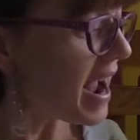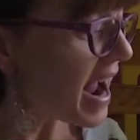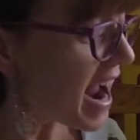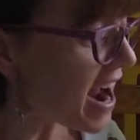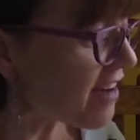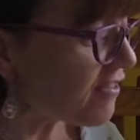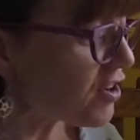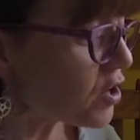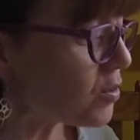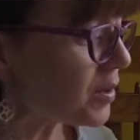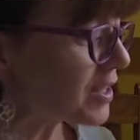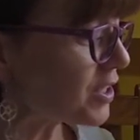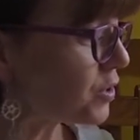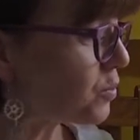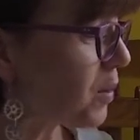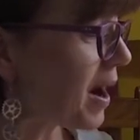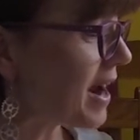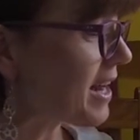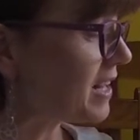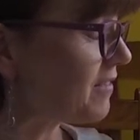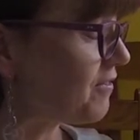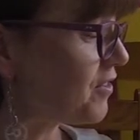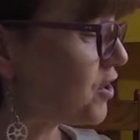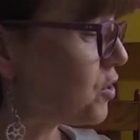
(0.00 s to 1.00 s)
Everyone's
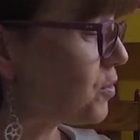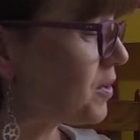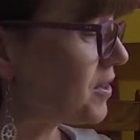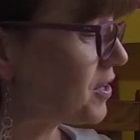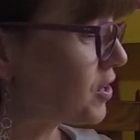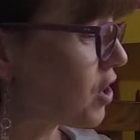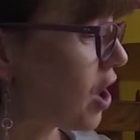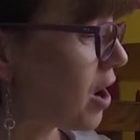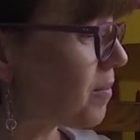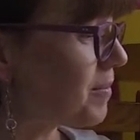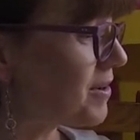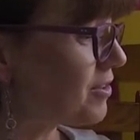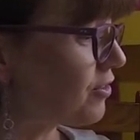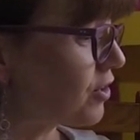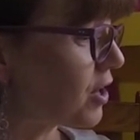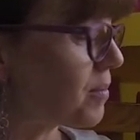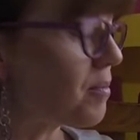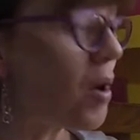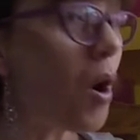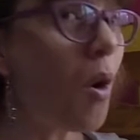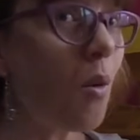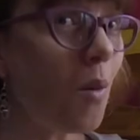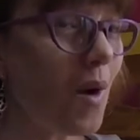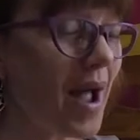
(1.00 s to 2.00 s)
waiting for you in the common
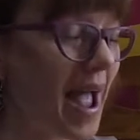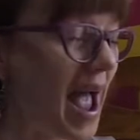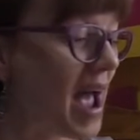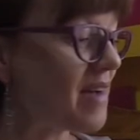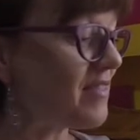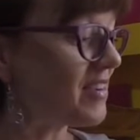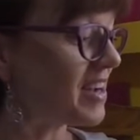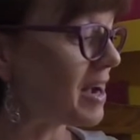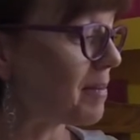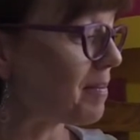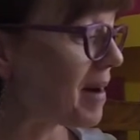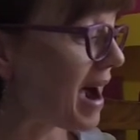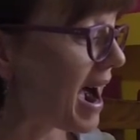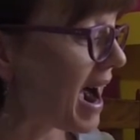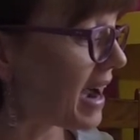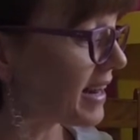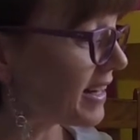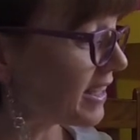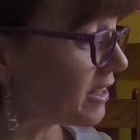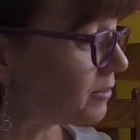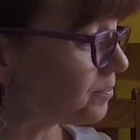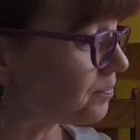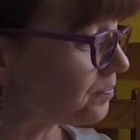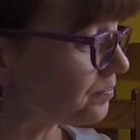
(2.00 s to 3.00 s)
room. We're having a
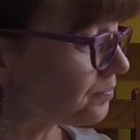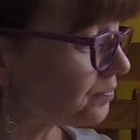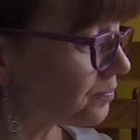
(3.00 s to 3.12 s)
party.